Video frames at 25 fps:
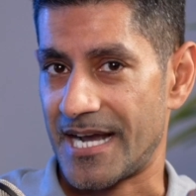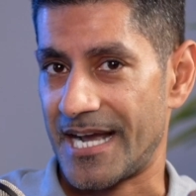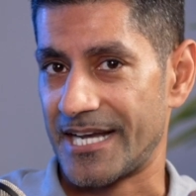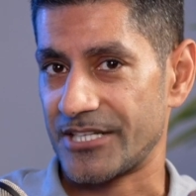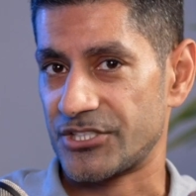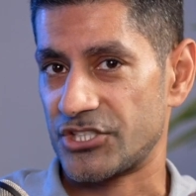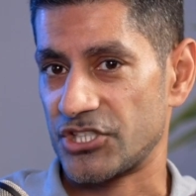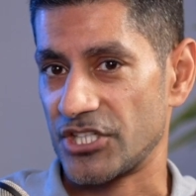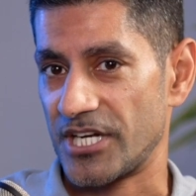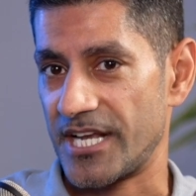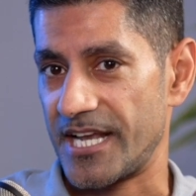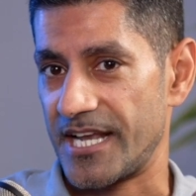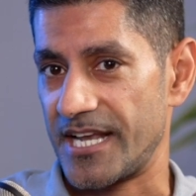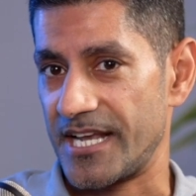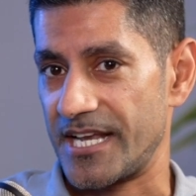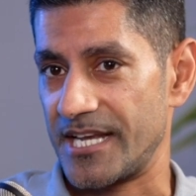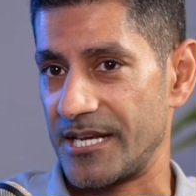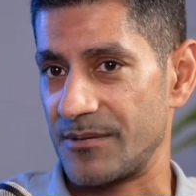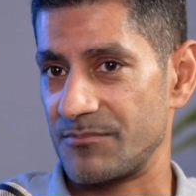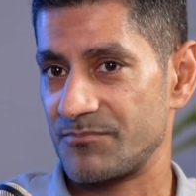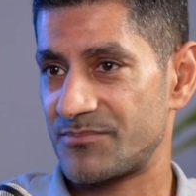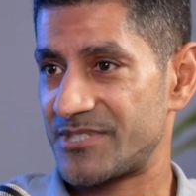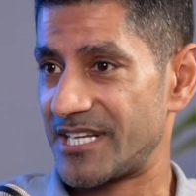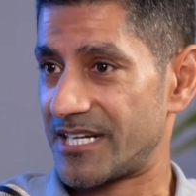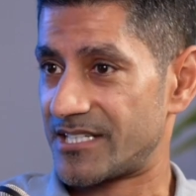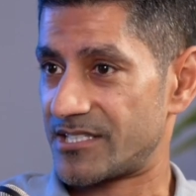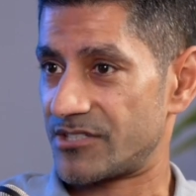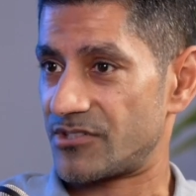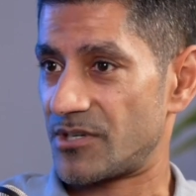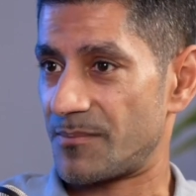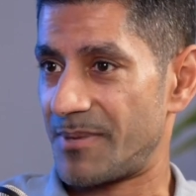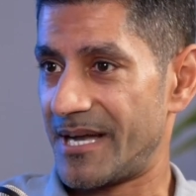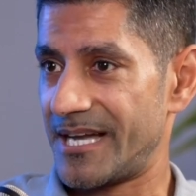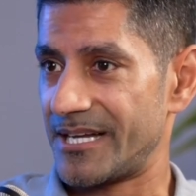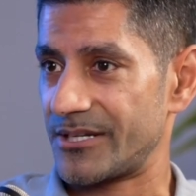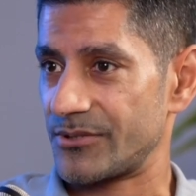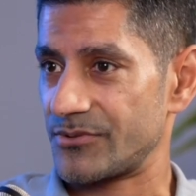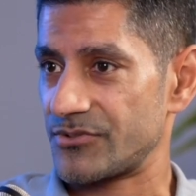actually
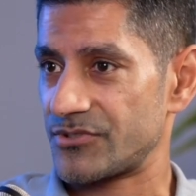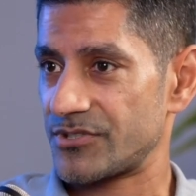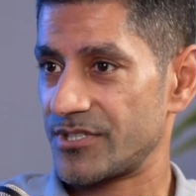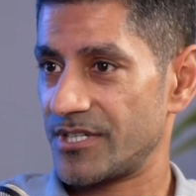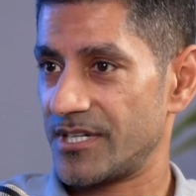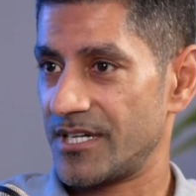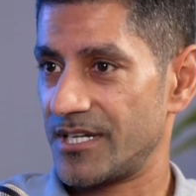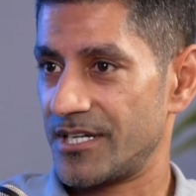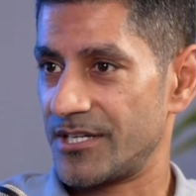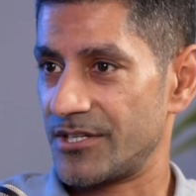£600.